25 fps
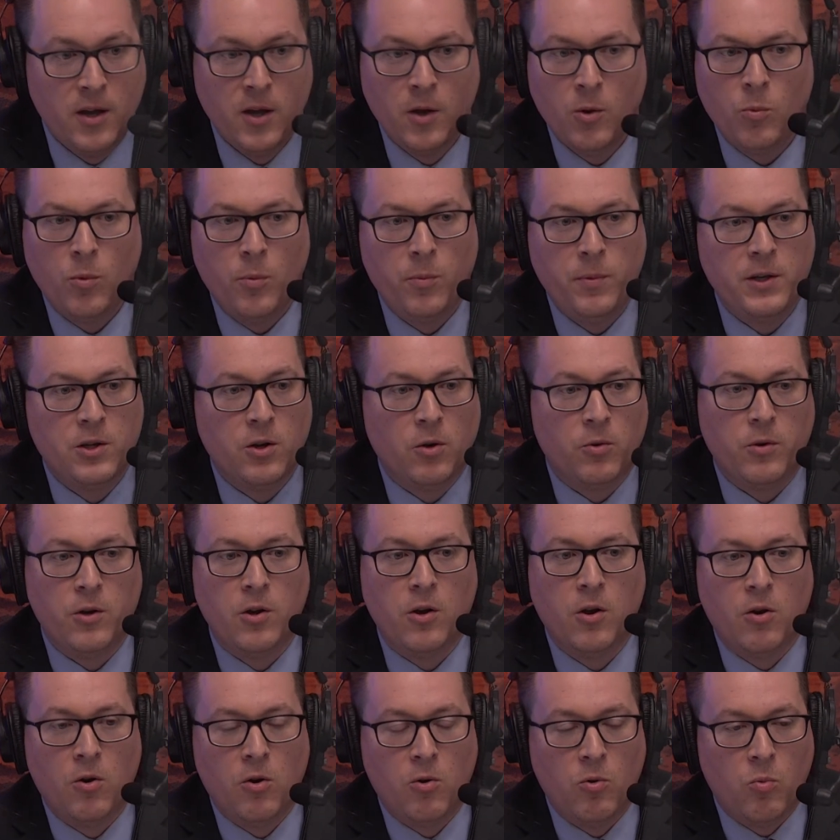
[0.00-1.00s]
Well, we don't
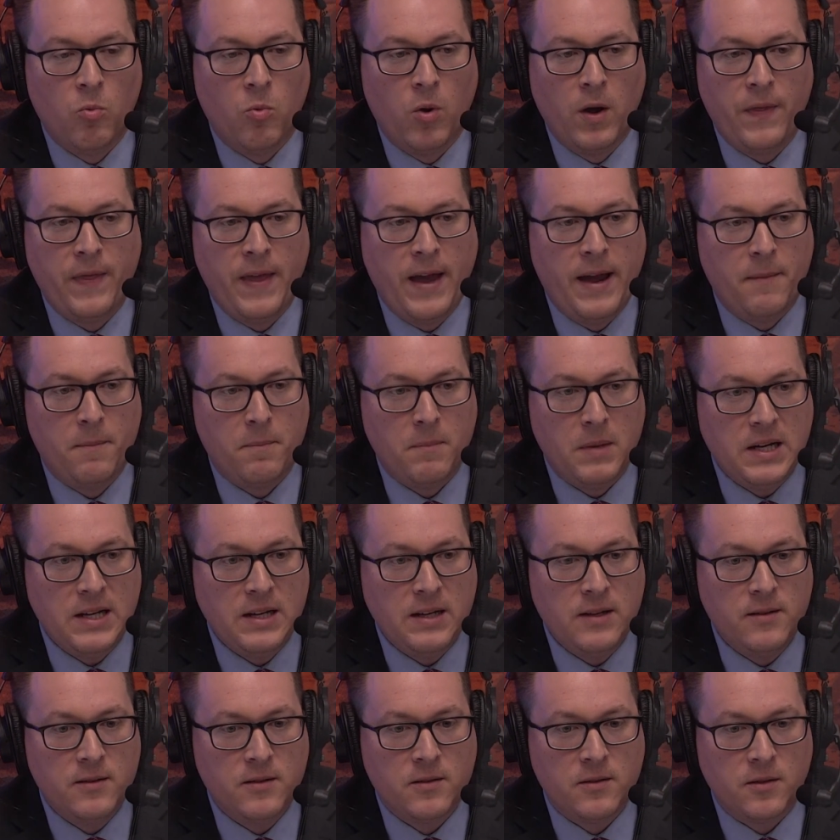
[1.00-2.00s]
know what that
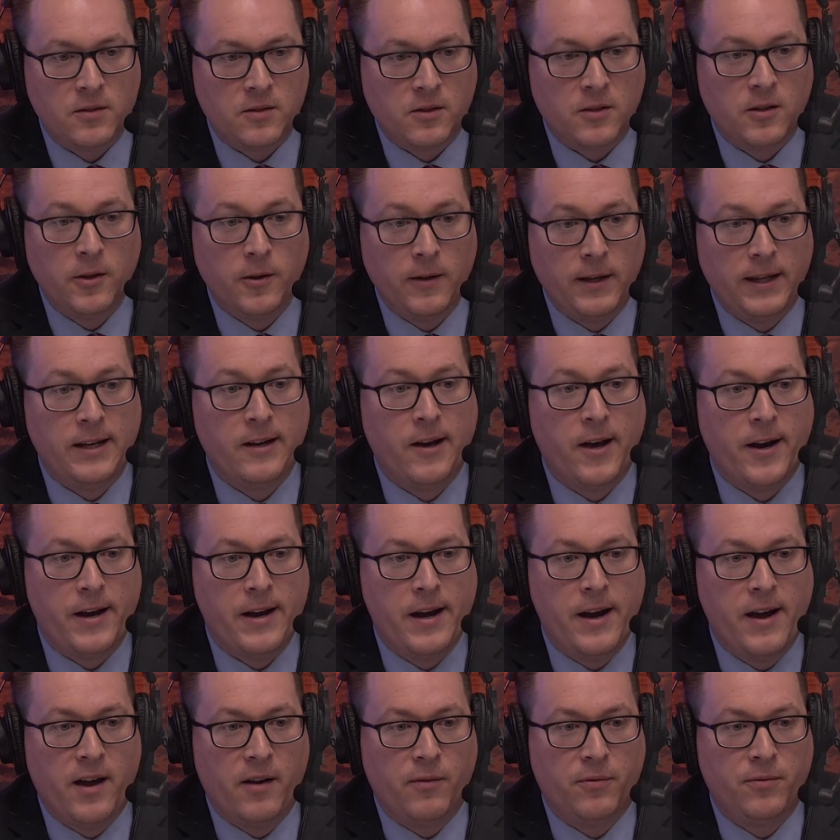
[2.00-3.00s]
means. It's clearly not
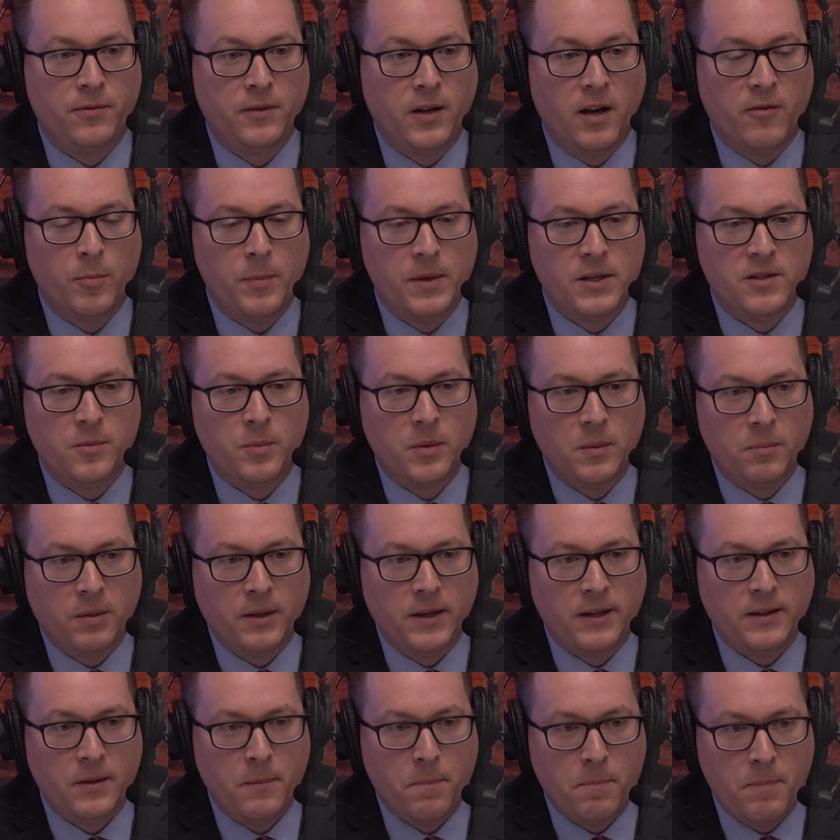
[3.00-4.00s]
enough. Mm-hmm. Governments have been
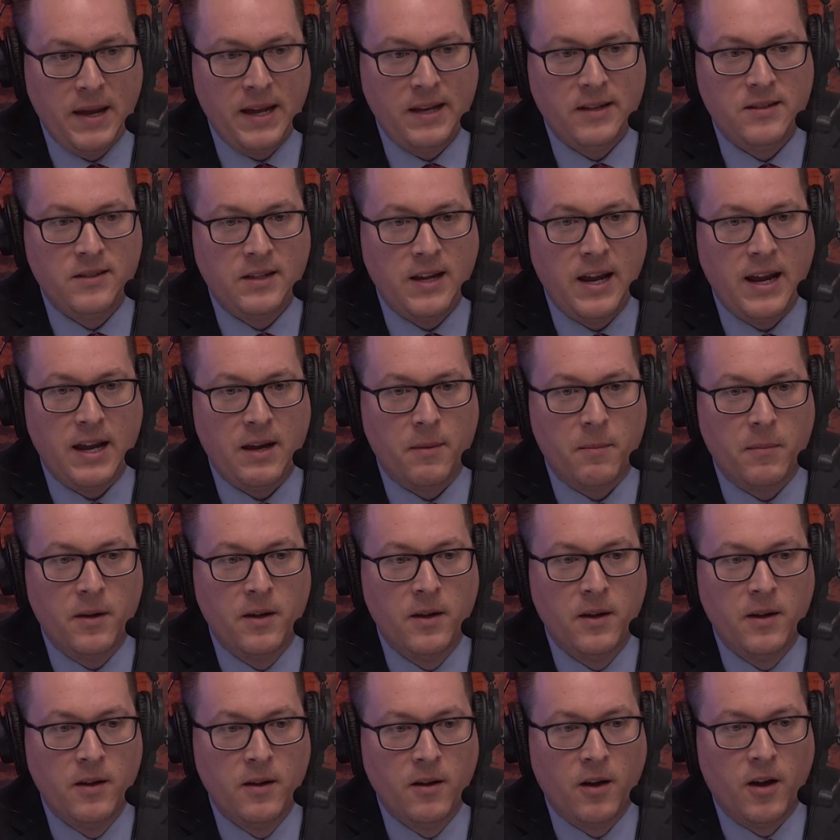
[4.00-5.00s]
playing the beds game
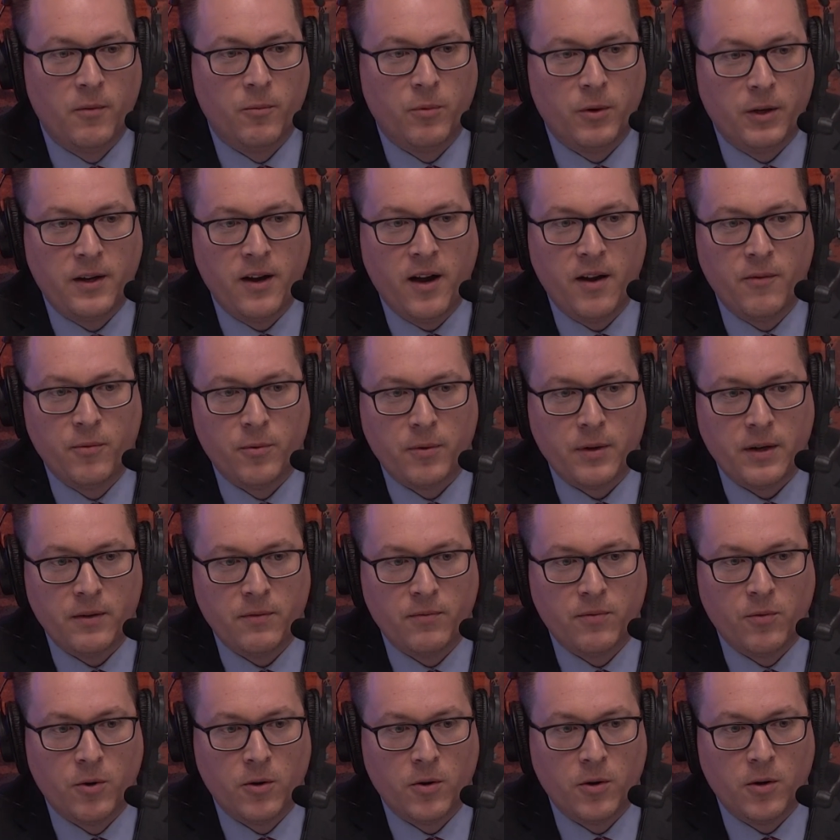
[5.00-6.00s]
on recovery
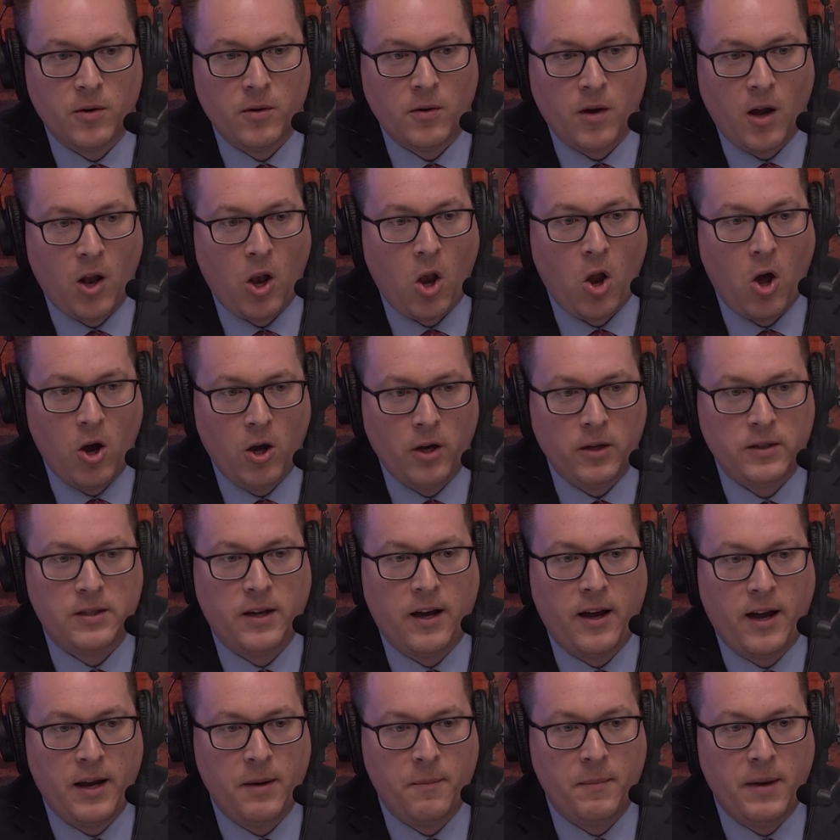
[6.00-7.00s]
for a long
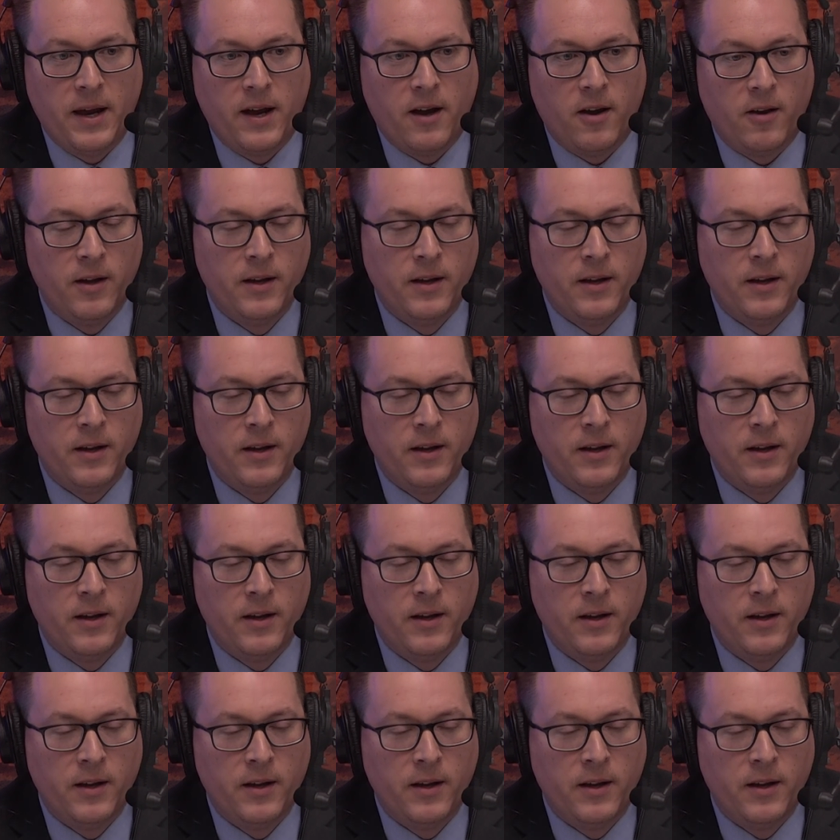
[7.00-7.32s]
time now,